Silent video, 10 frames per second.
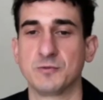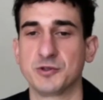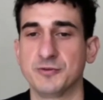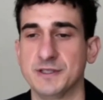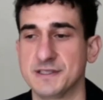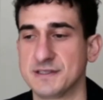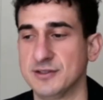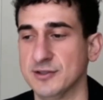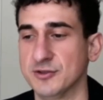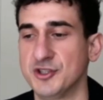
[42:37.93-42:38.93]
which was
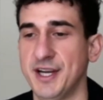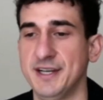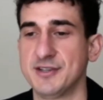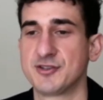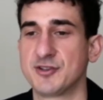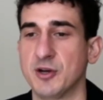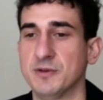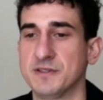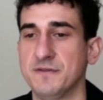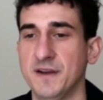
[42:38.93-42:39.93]
to change
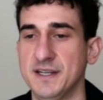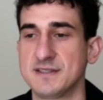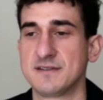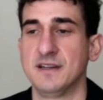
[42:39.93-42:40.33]
someone's face,